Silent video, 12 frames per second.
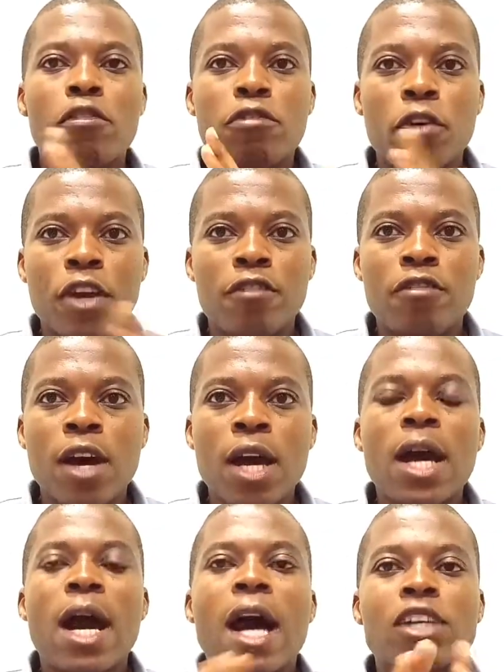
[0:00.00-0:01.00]
forever,
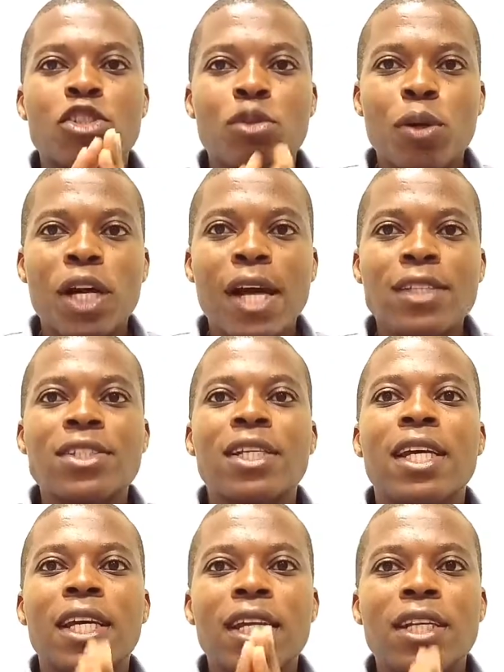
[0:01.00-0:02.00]
as long as
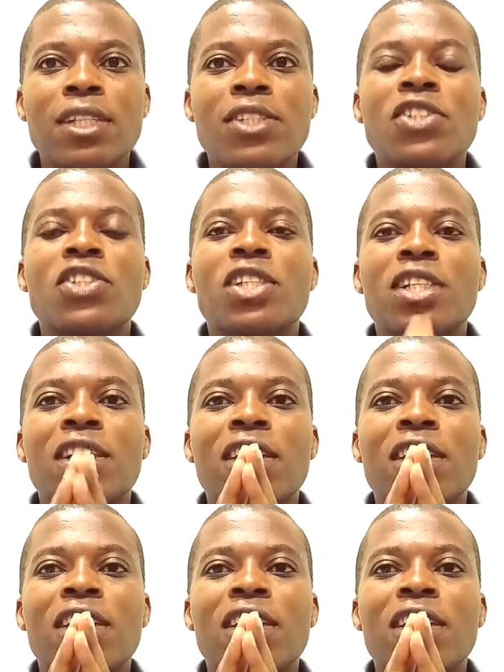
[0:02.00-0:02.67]
it is